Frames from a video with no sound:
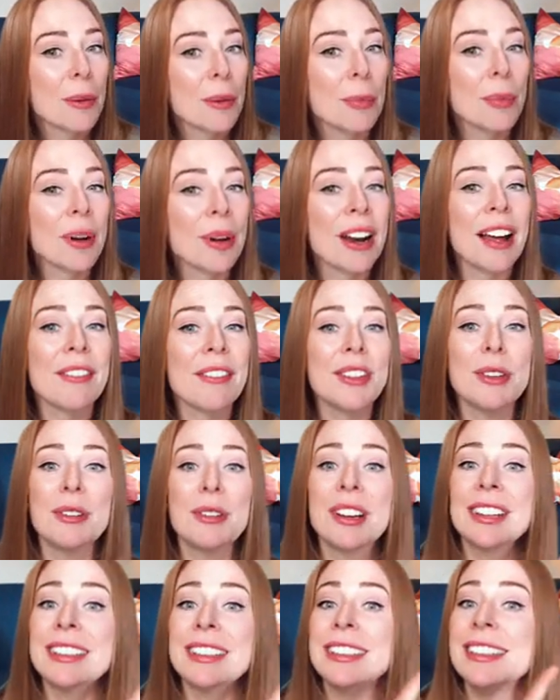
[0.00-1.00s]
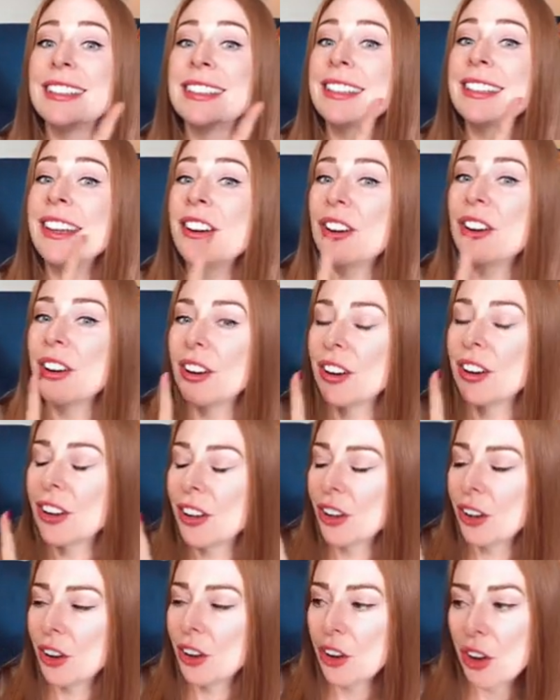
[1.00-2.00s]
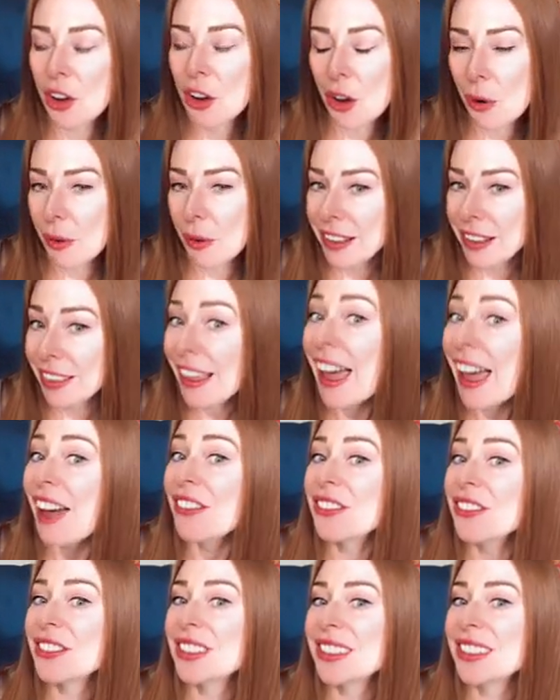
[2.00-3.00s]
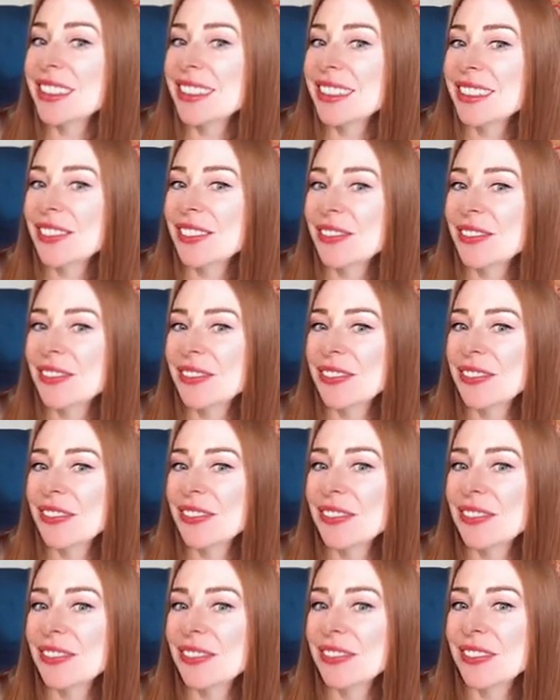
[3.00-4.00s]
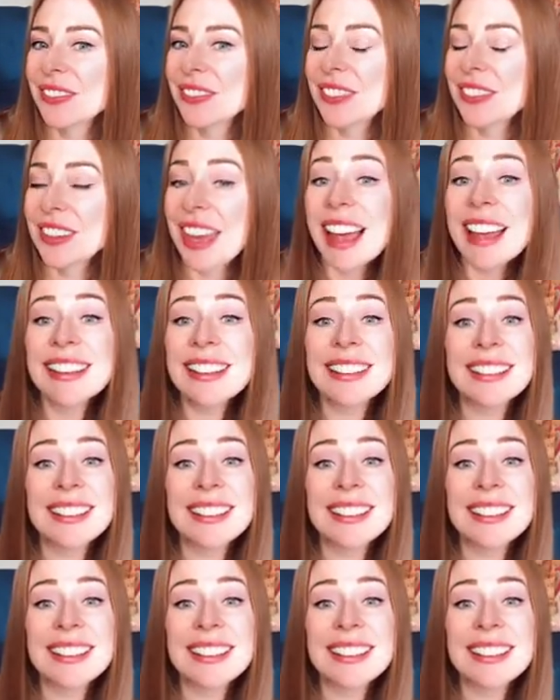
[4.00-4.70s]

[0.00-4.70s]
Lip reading: but have you considered going left? Yes?